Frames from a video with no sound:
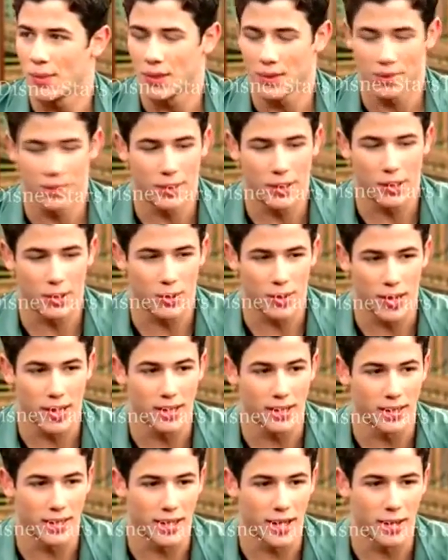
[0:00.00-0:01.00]
be
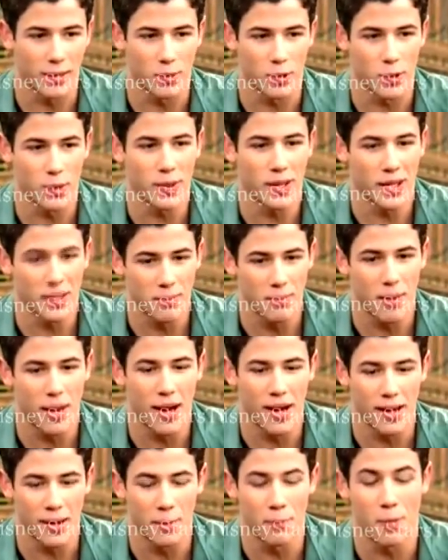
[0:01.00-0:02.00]
creating again. We're doing it in
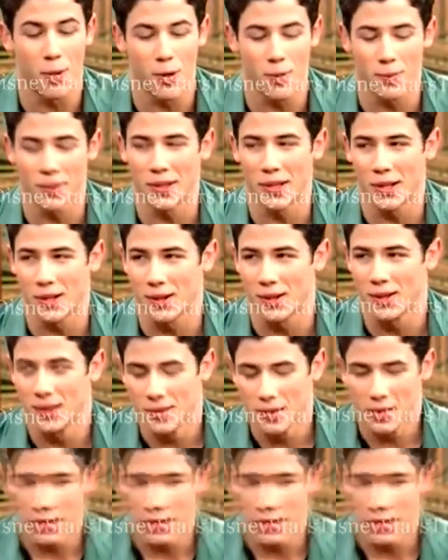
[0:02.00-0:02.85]
my apartment here.